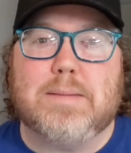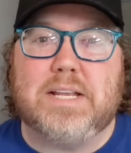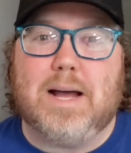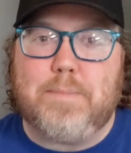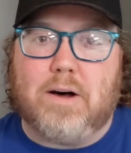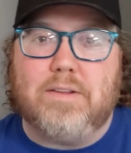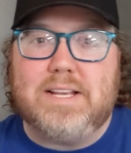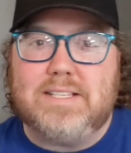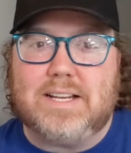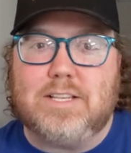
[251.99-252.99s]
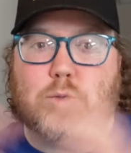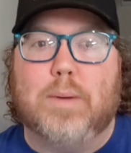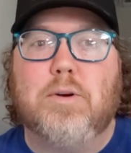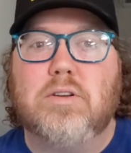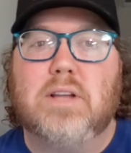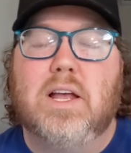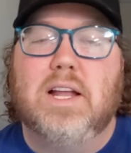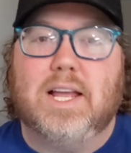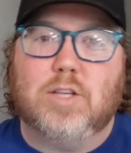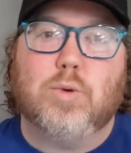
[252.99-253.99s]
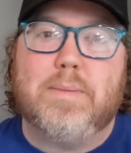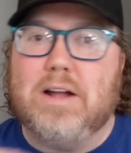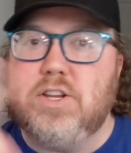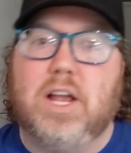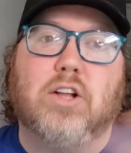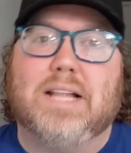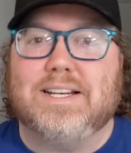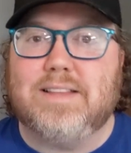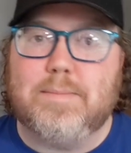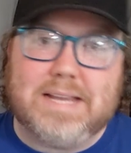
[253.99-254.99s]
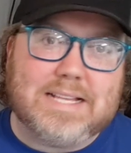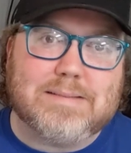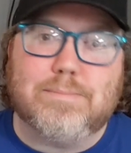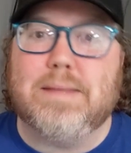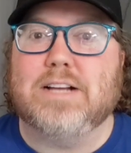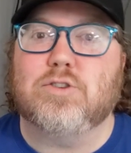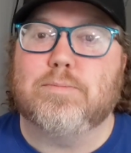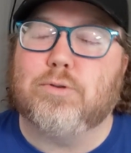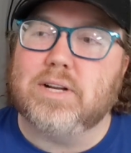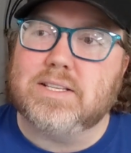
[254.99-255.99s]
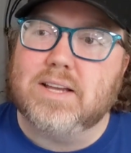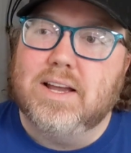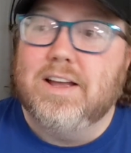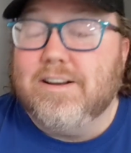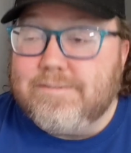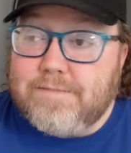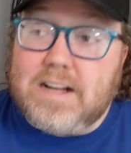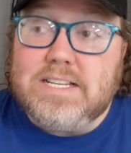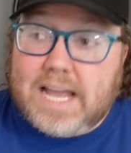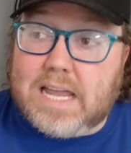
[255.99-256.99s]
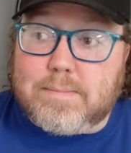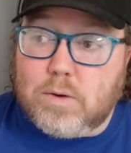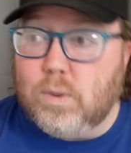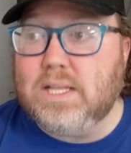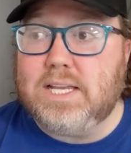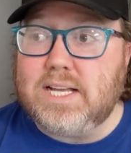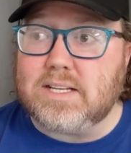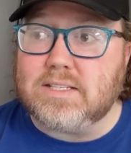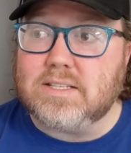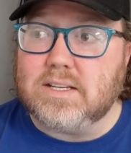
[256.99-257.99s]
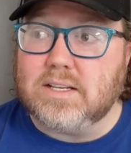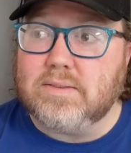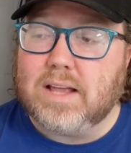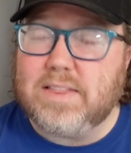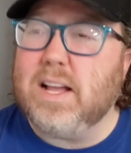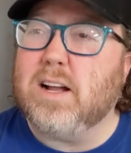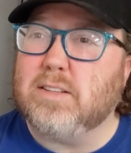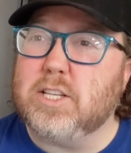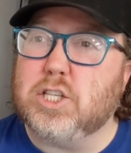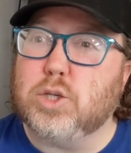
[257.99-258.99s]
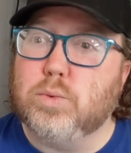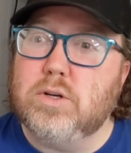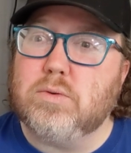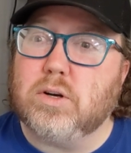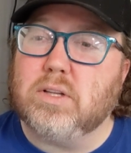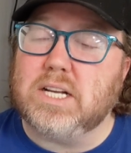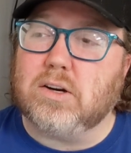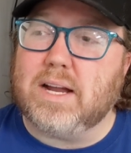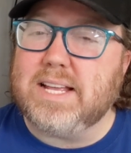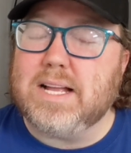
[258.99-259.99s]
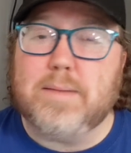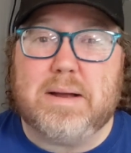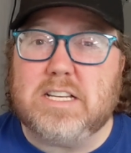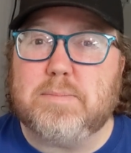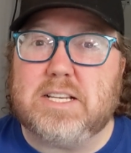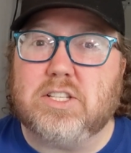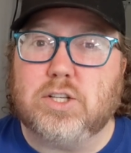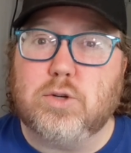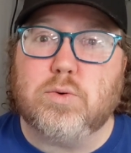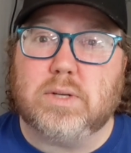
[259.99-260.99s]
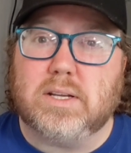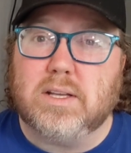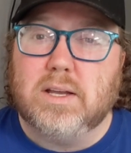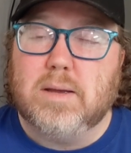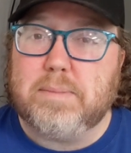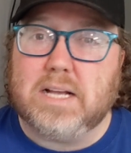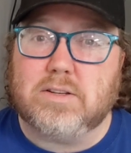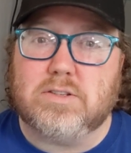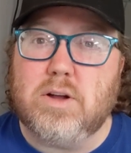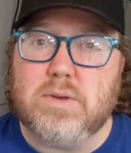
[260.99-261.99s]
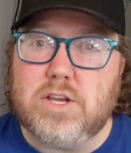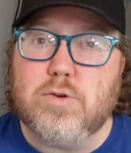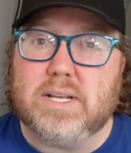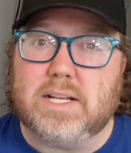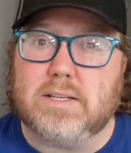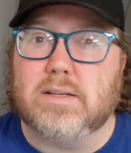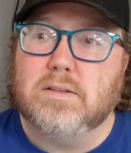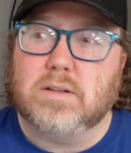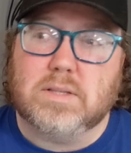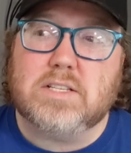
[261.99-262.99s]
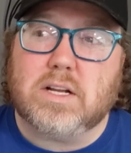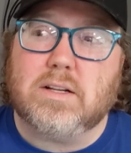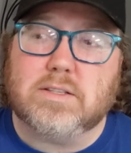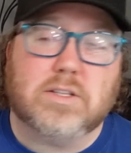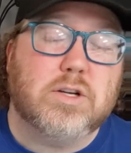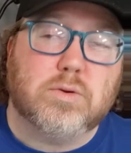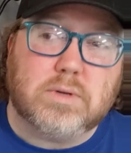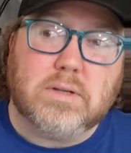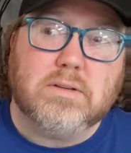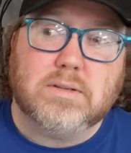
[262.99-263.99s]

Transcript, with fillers: something up, all these uh, swimmers kind of swim out, and you can collect them and get some extra points. Fun game, it really is. I think I called it Squoon earlier. I think it might just be Scoon, because there's no U in it. So let's call it Scoon.